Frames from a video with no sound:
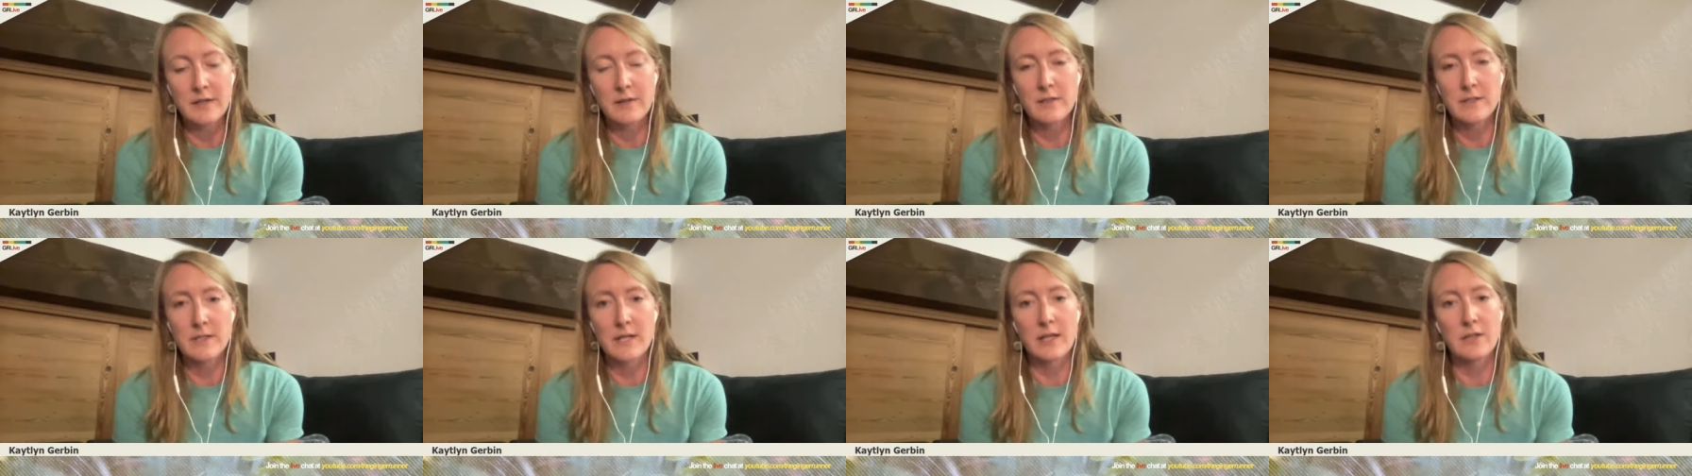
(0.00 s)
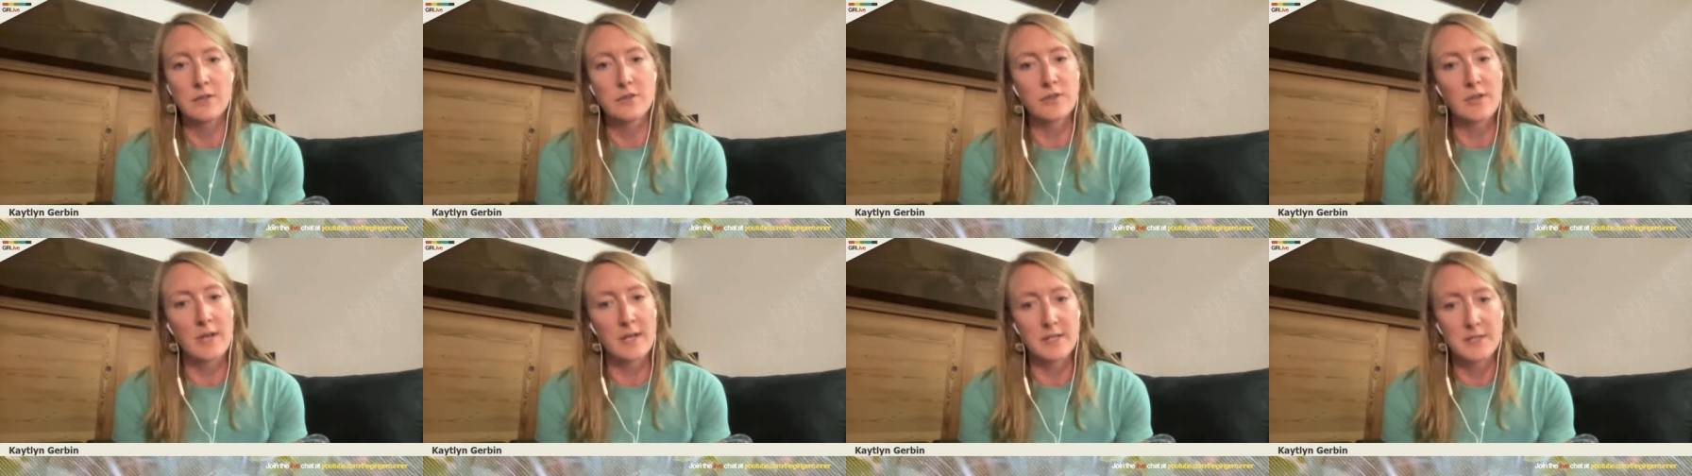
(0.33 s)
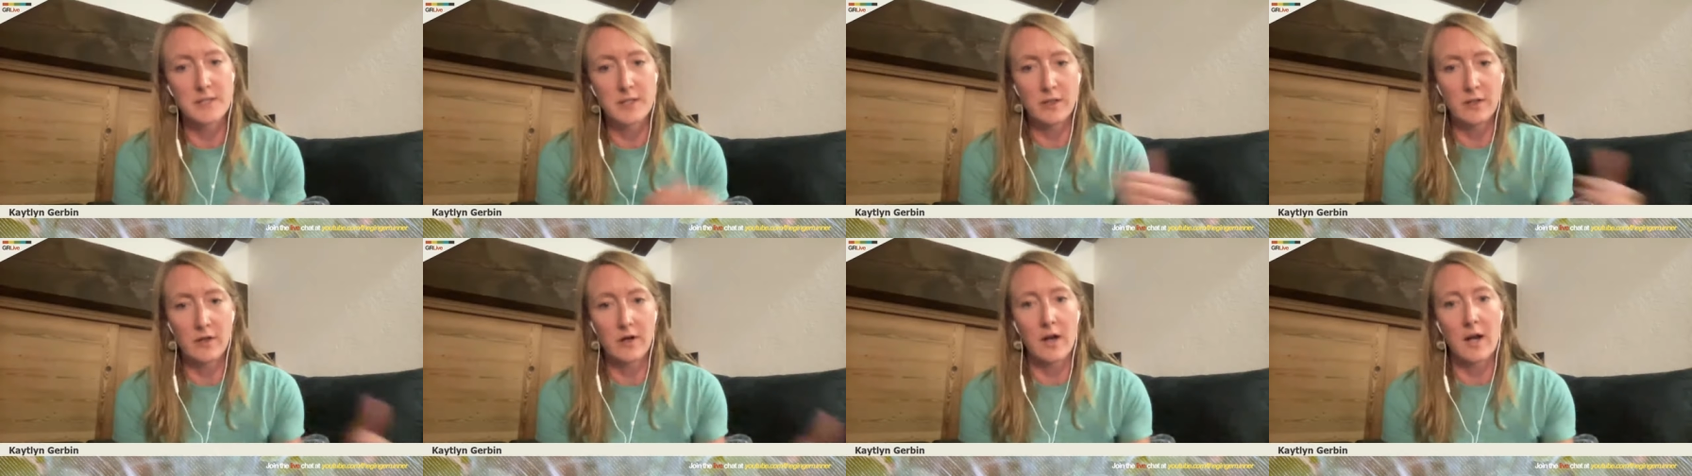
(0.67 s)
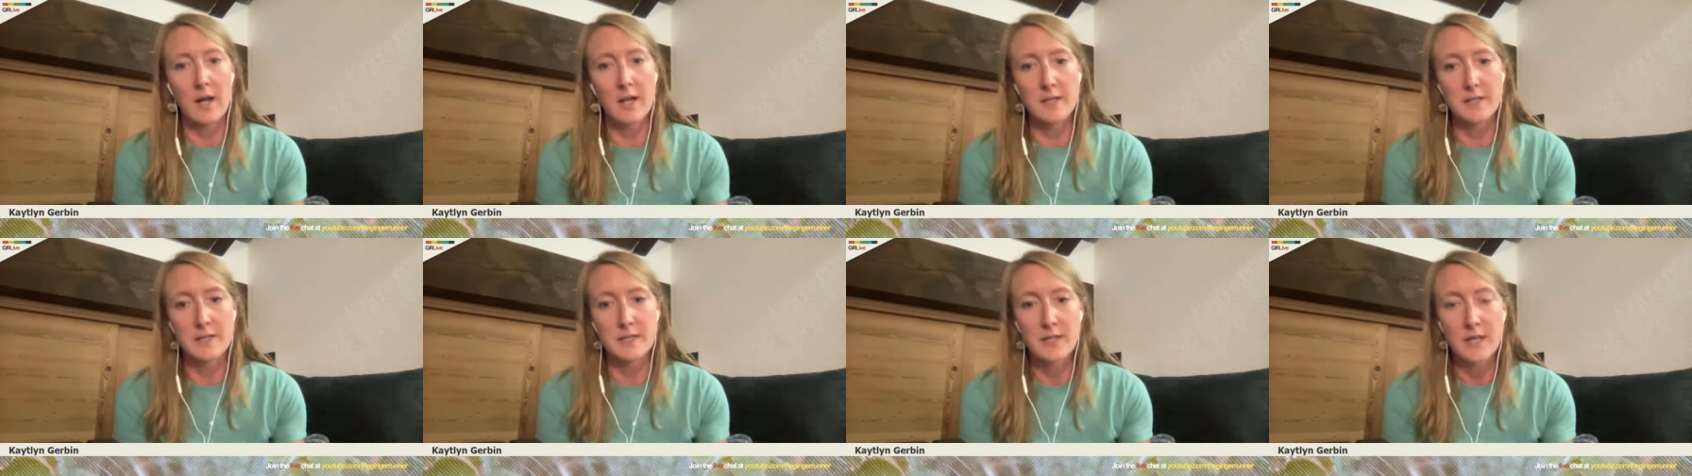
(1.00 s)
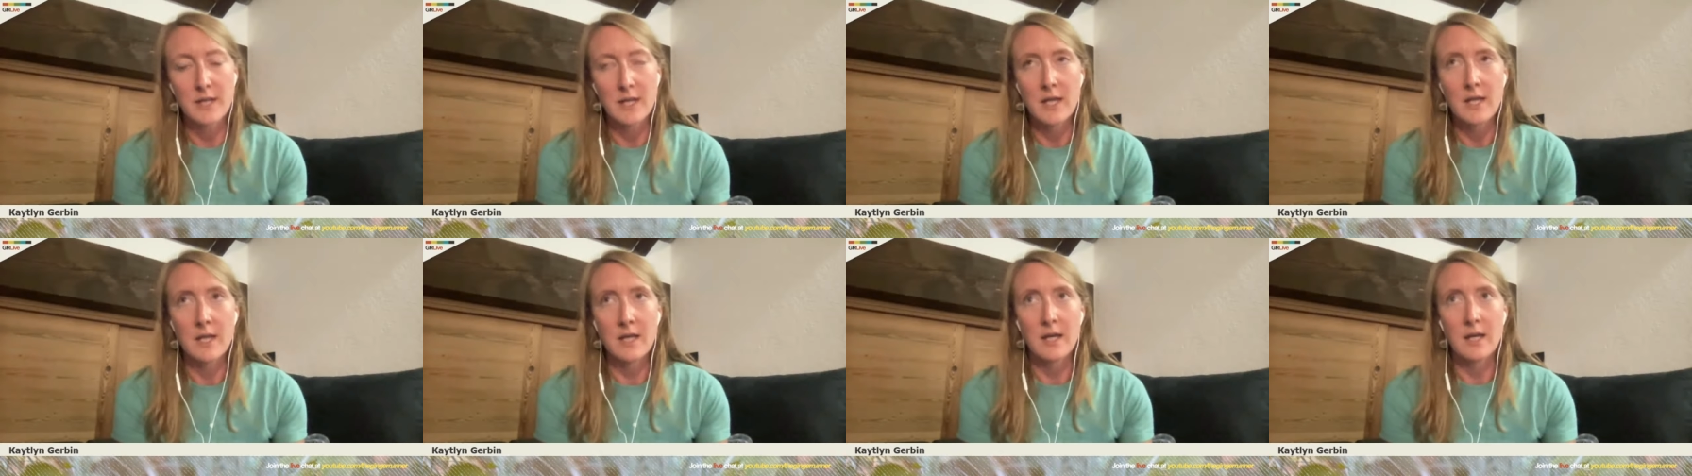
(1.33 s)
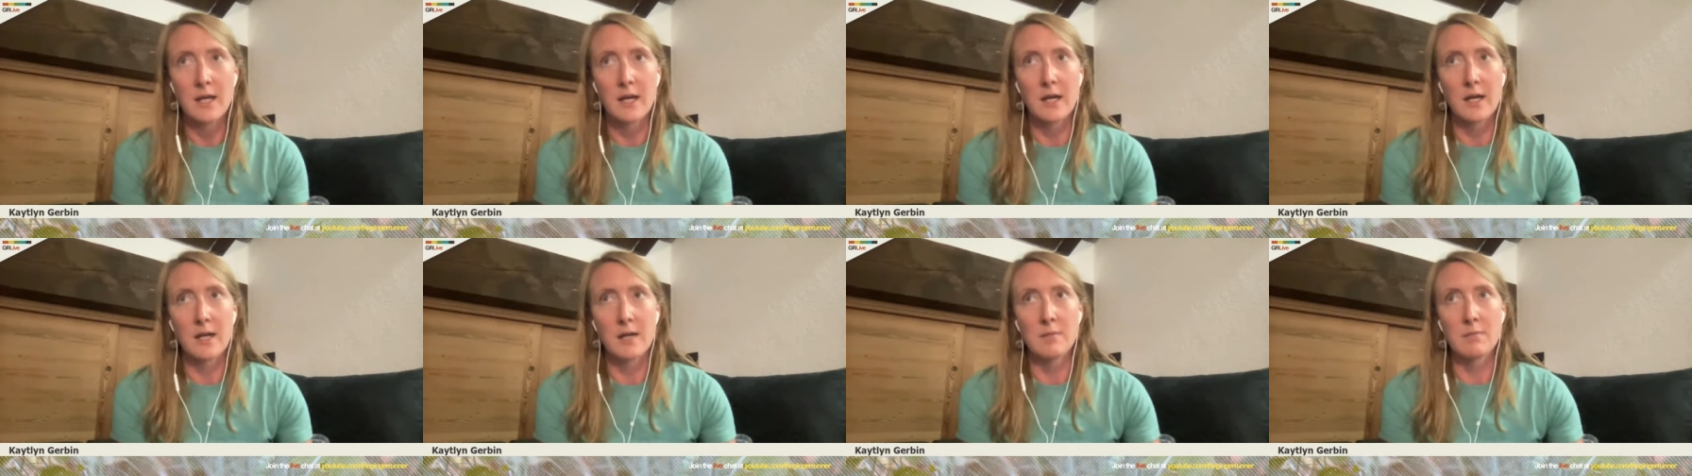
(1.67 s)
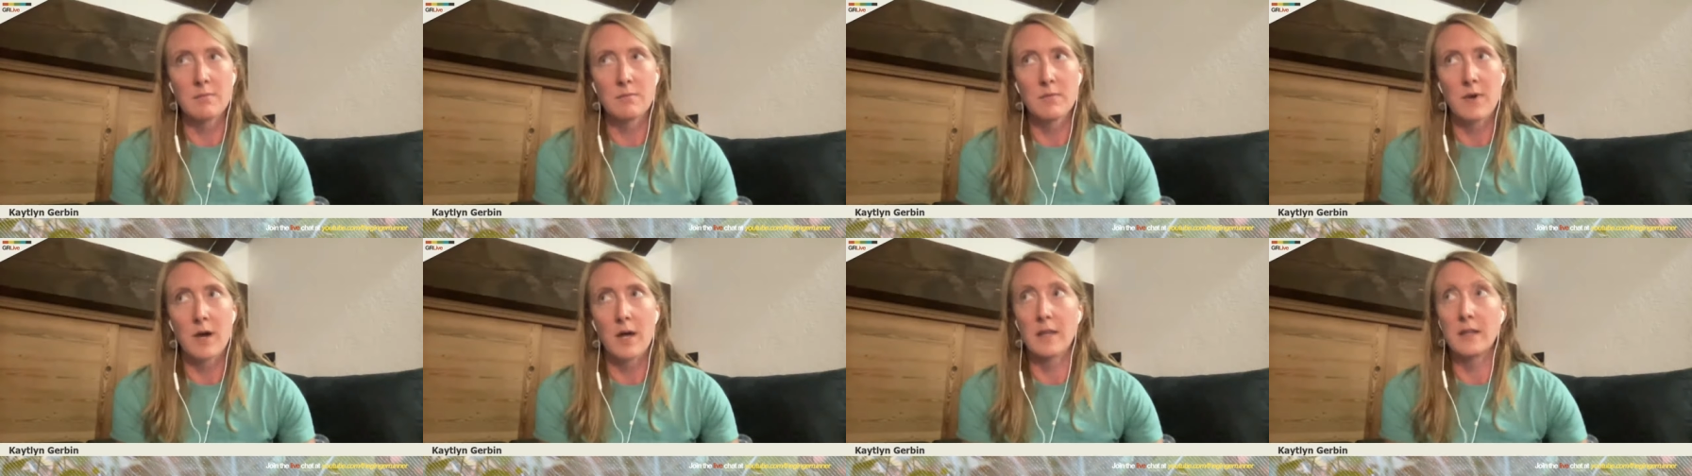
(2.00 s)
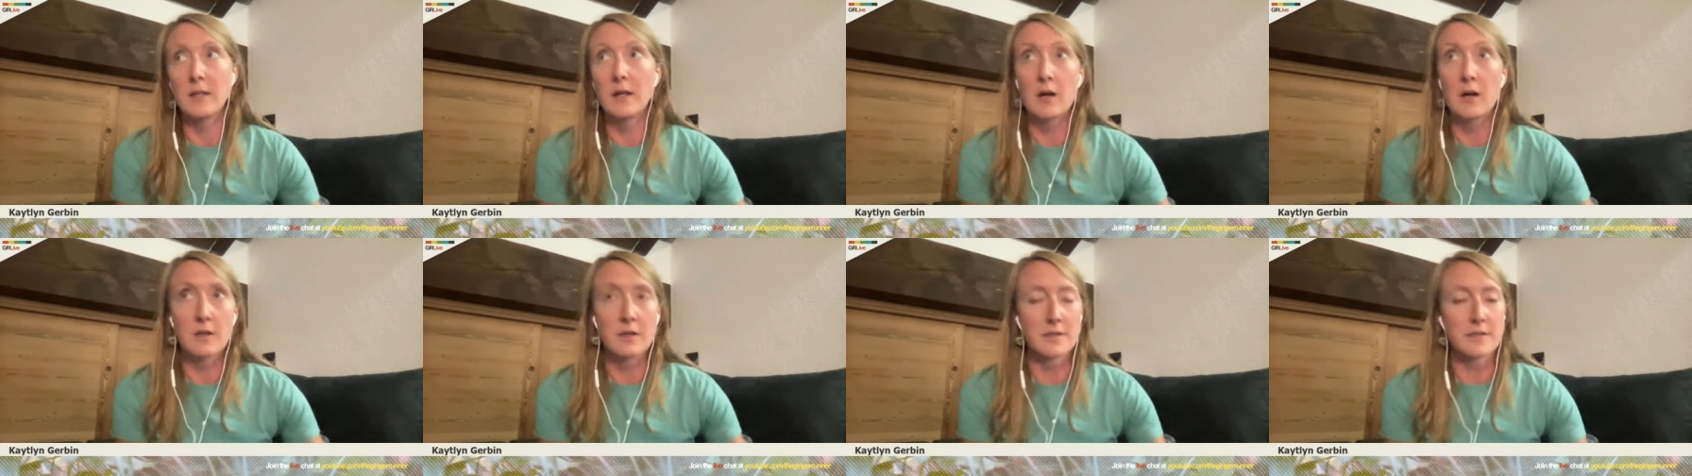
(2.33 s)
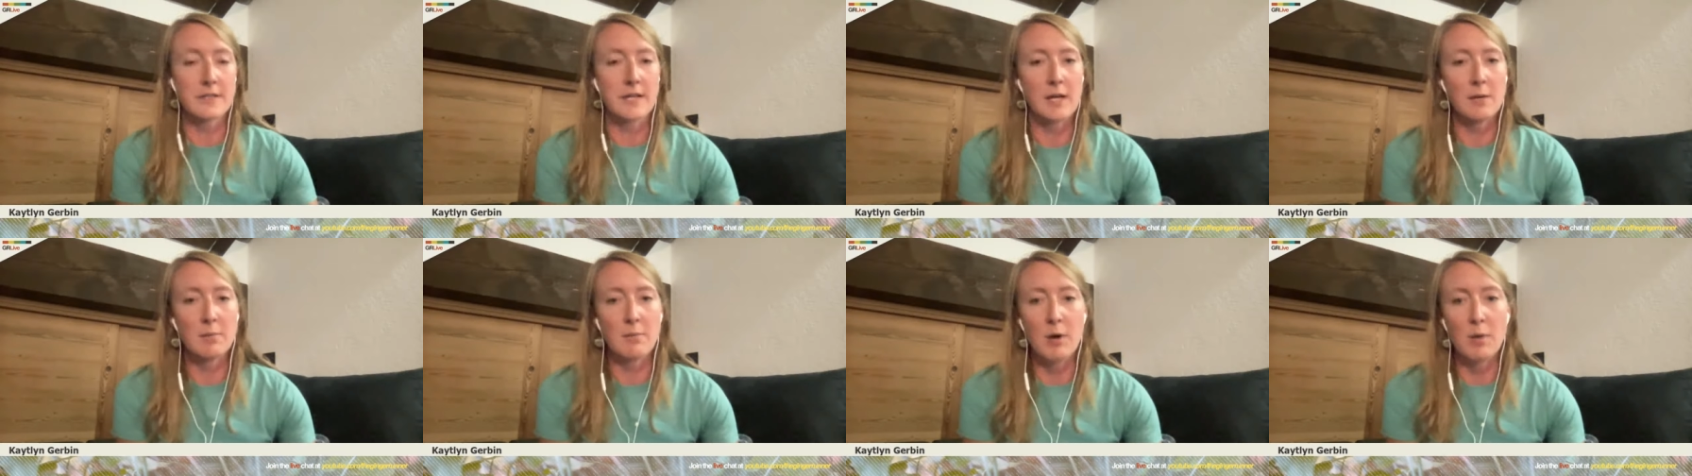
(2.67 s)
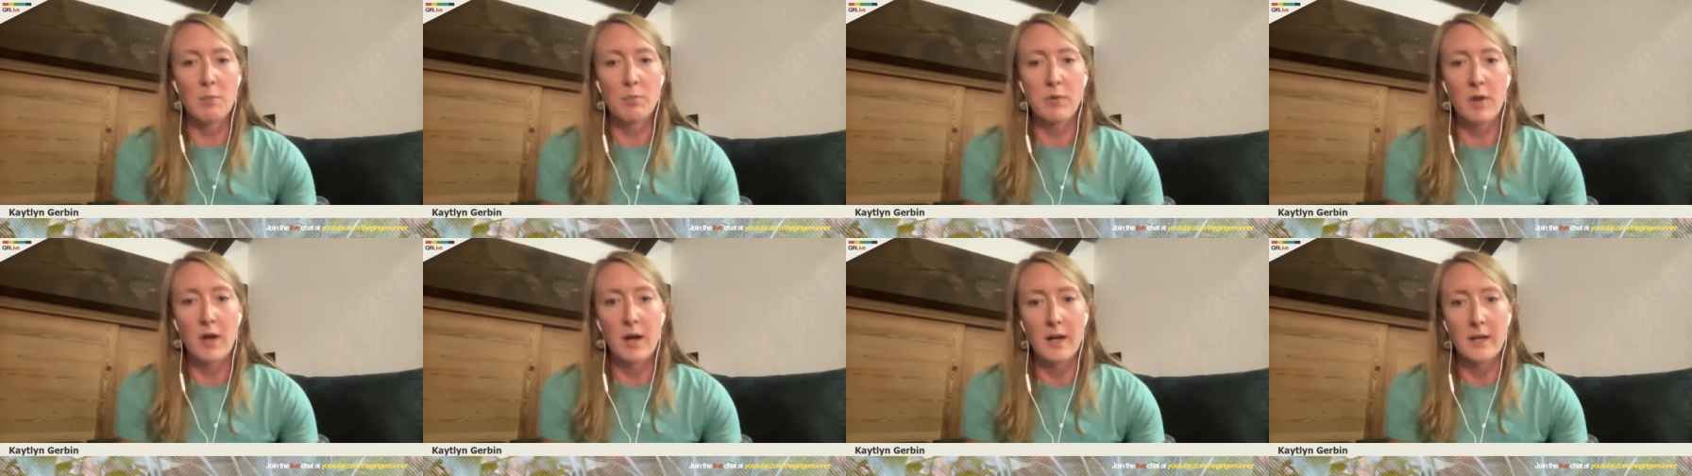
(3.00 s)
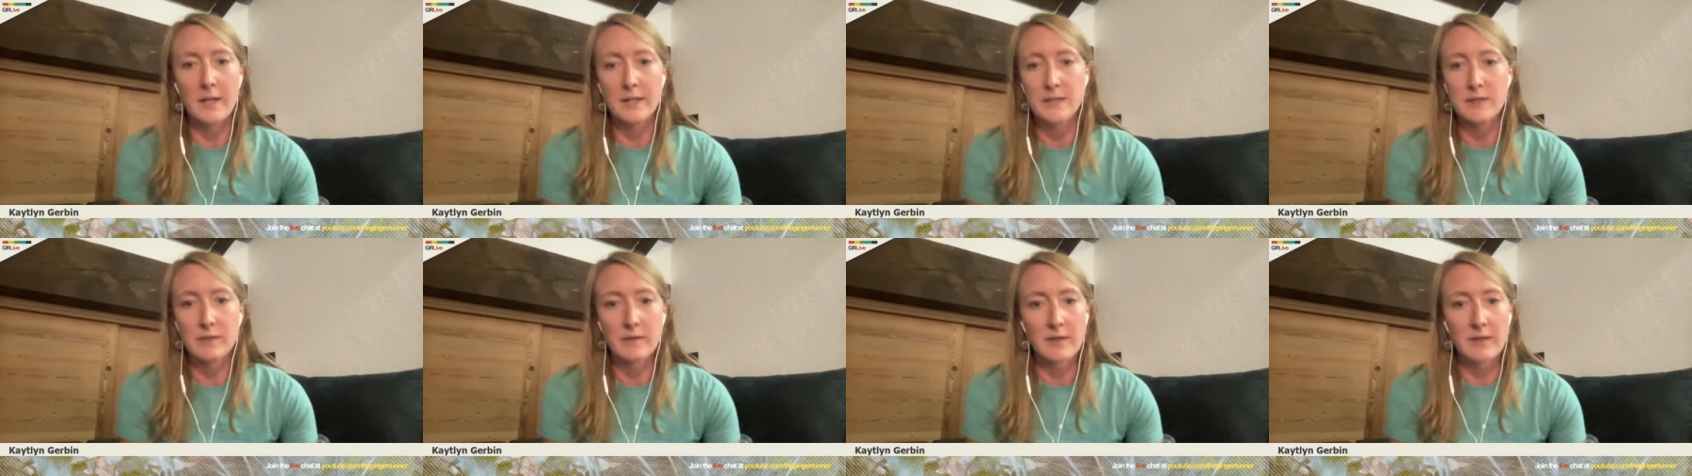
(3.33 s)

So it's like just across on the other side of Mont Blanc.